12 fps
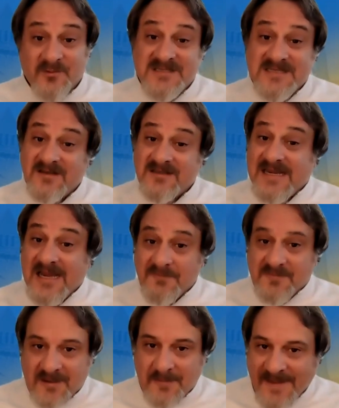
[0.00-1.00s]
We said,
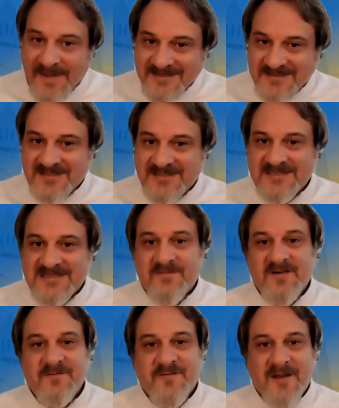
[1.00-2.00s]
keep the capacities at
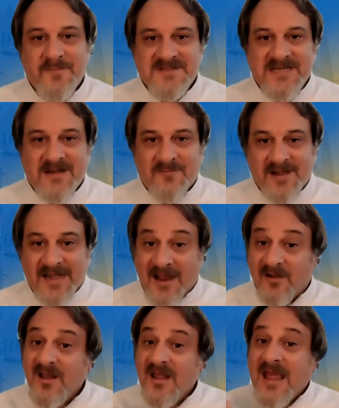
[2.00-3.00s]
75% right now.